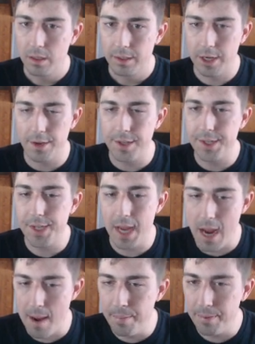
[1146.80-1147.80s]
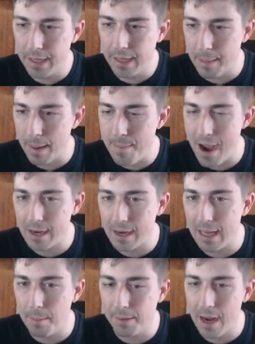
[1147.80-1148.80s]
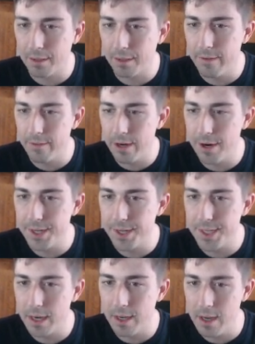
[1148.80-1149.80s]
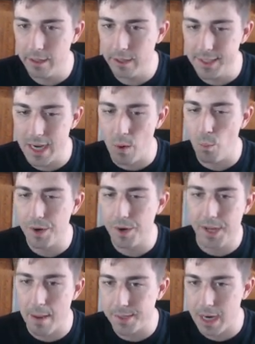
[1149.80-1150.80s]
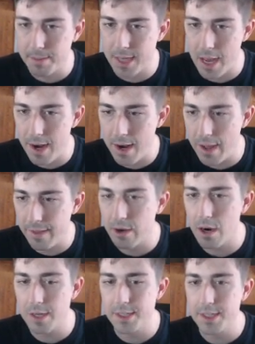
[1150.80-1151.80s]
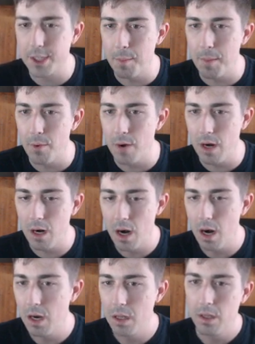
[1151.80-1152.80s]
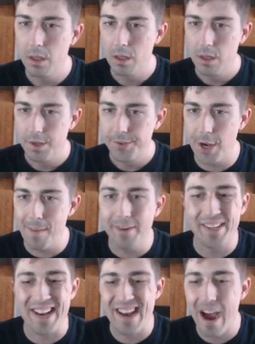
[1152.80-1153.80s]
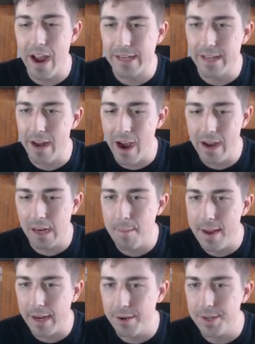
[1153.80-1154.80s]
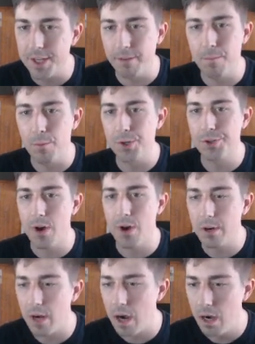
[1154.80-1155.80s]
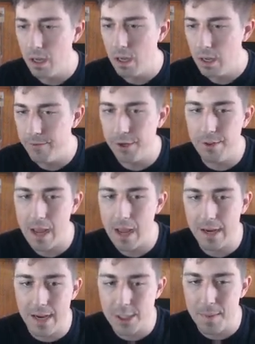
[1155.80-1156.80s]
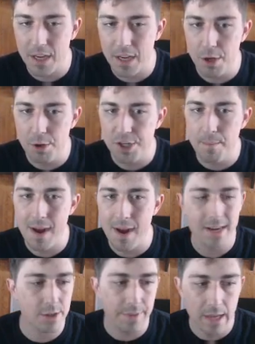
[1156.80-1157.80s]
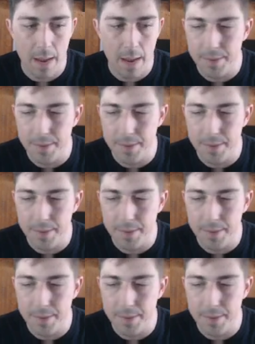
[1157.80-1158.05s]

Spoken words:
Clear this camp, and then I'm going to back and get a black cleaver here in a second. At least I got one camp topside, deny the Kha'Zix a little bit more. It's all about denying and making yourself more stronger. If you can do that, guys, it'll make a huge impact on the game